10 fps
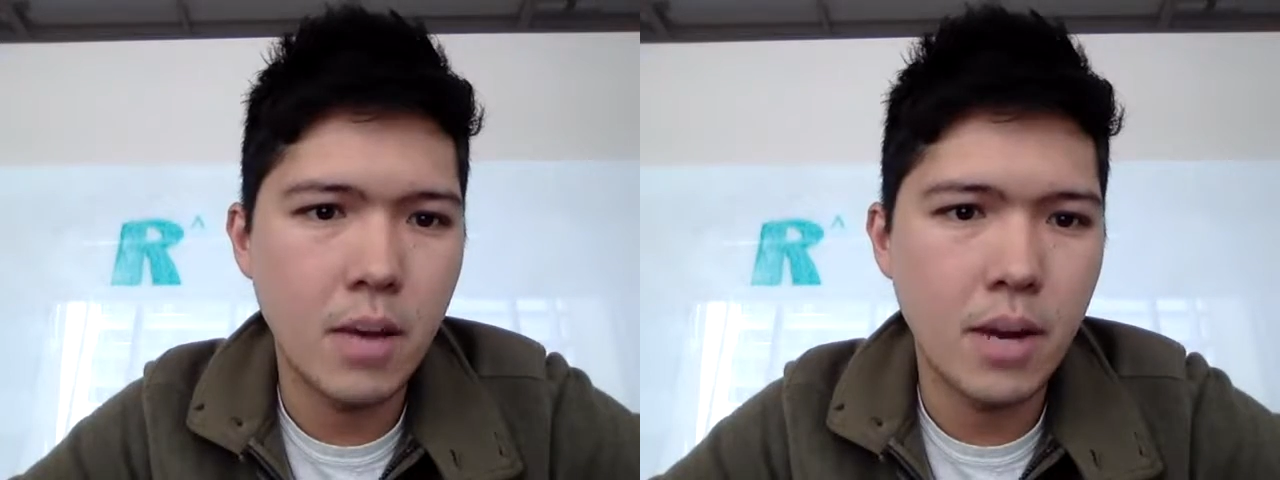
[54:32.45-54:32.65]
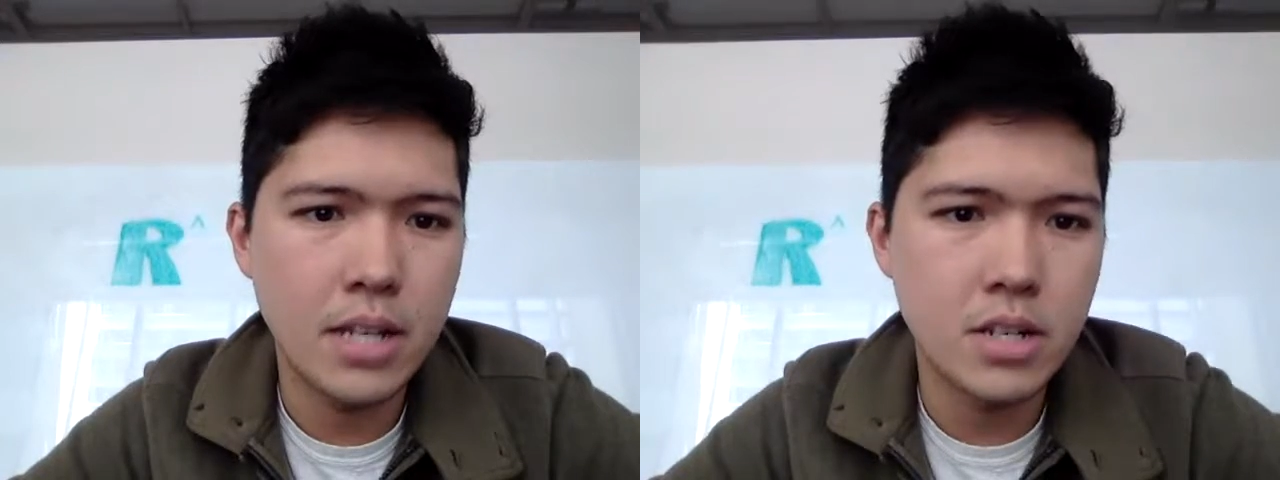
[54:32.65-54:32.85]

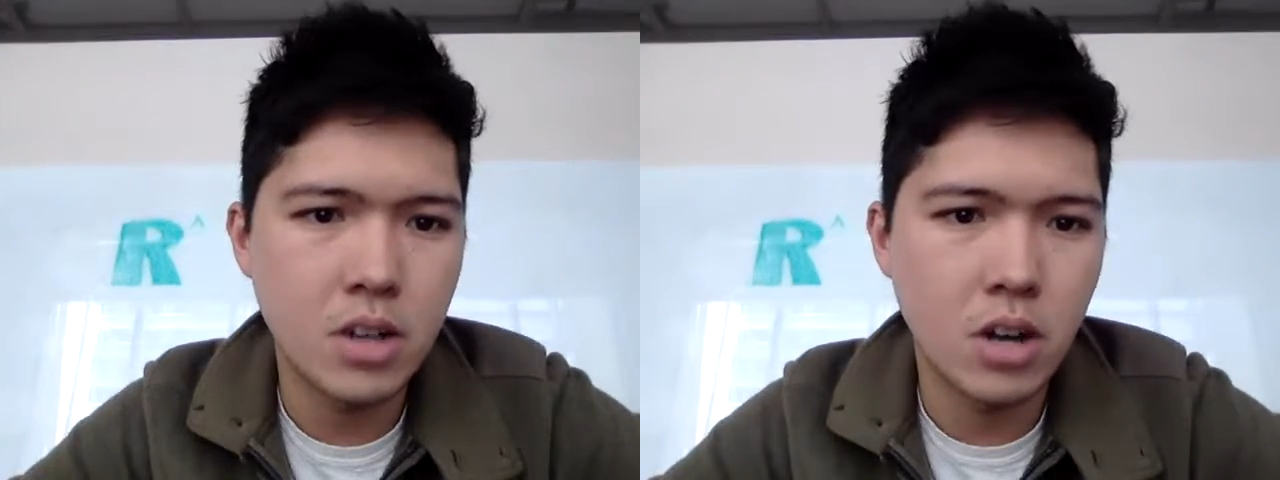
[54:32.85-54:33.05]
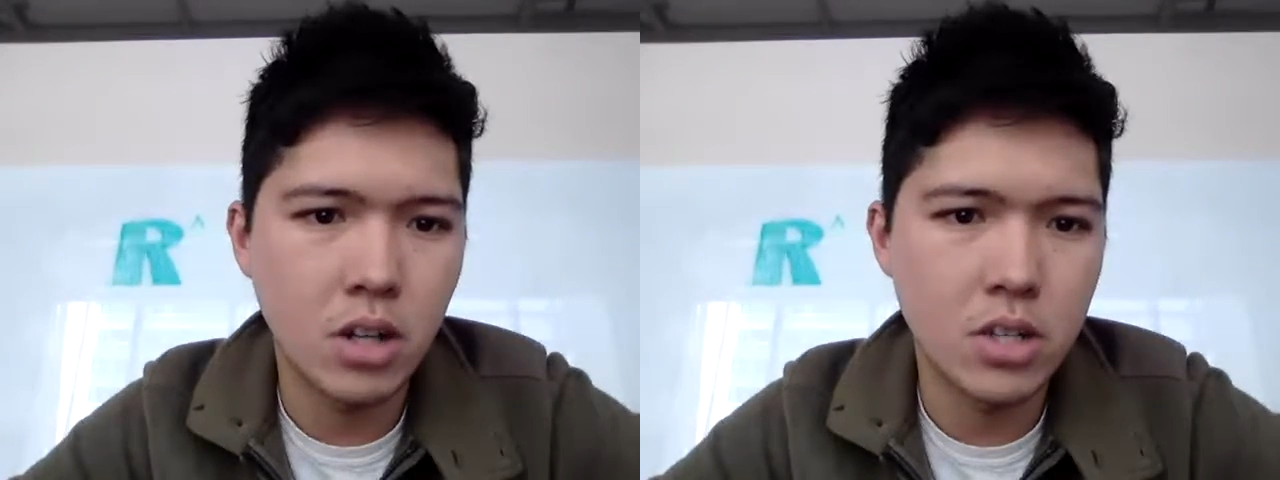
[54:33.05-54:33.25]
want to answer
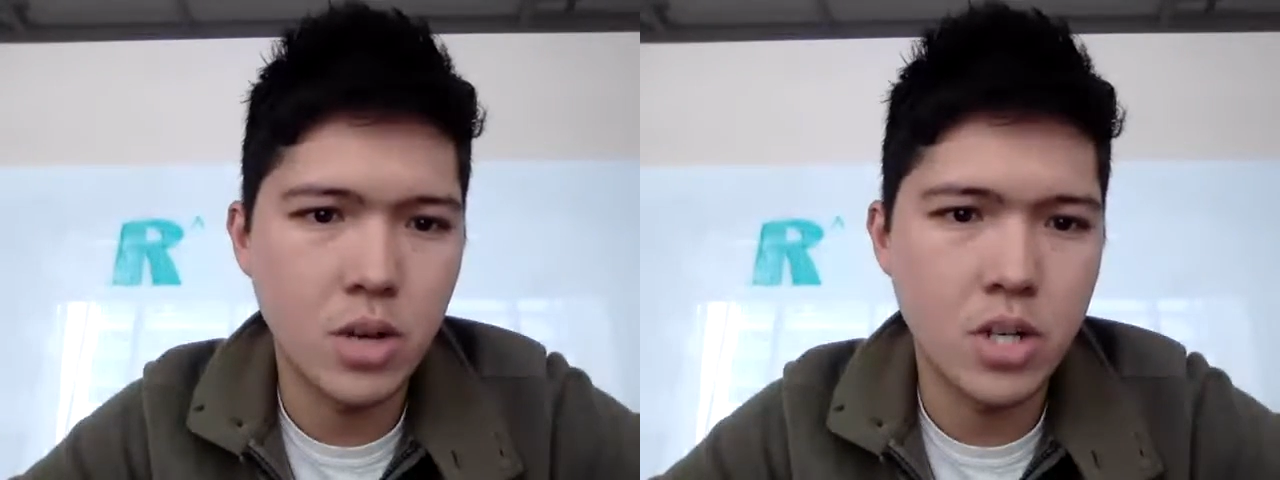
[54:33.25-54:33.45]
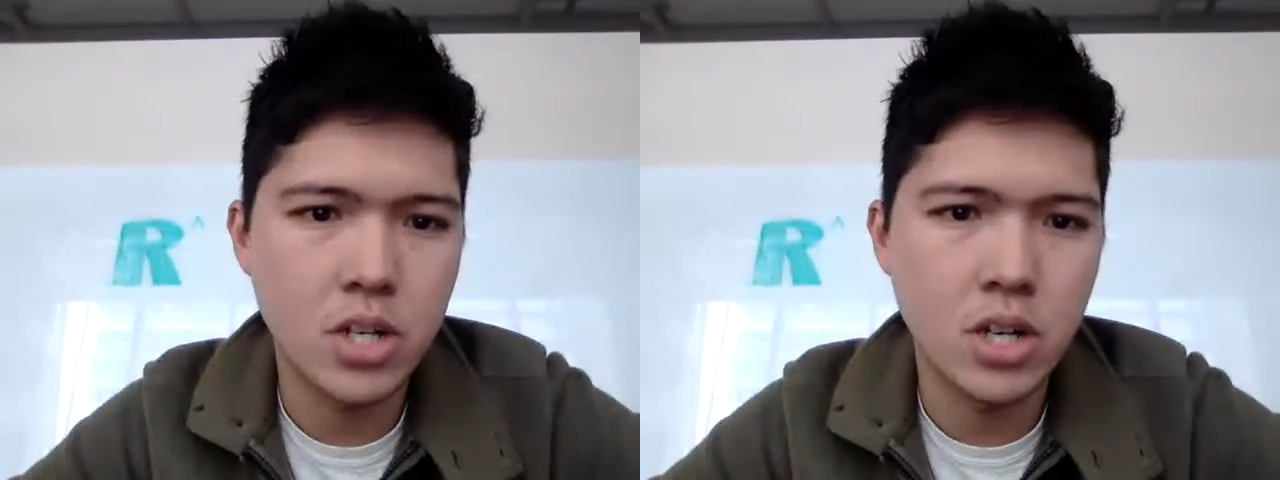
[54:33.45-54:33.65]
Darla's
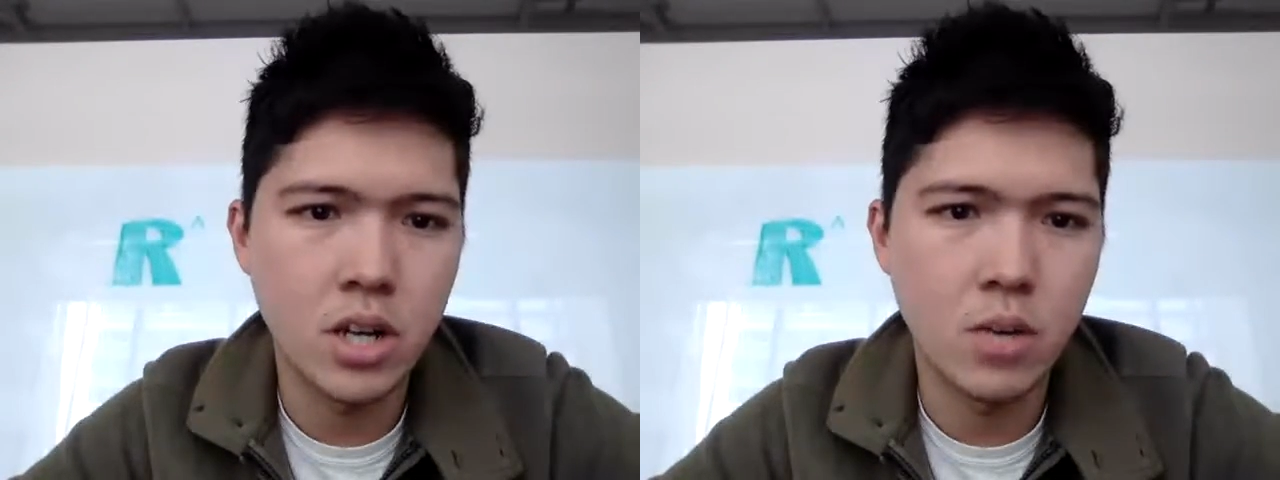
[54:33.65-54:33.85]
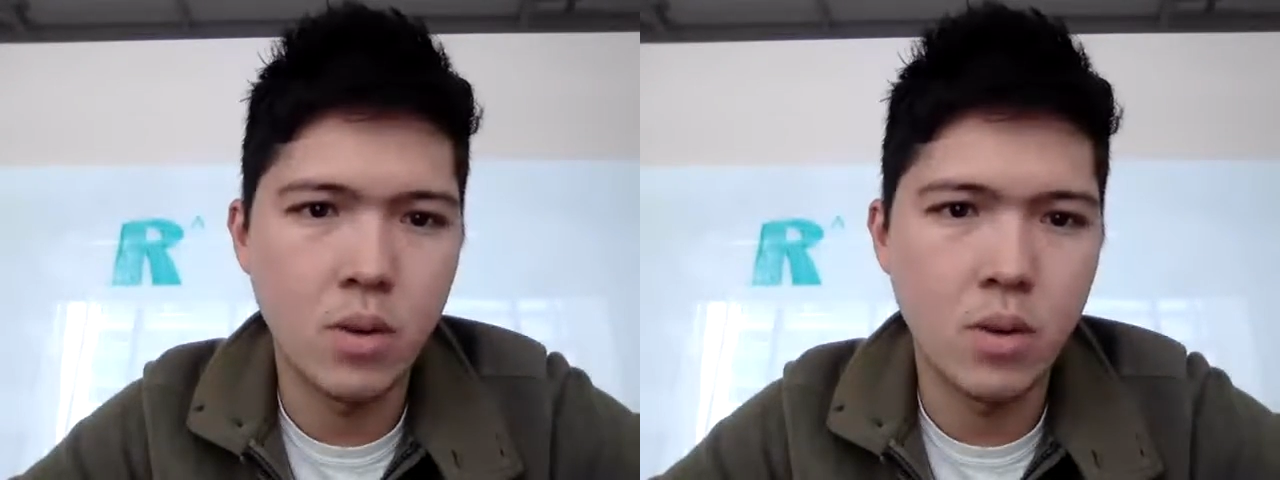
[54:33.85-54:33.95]
question on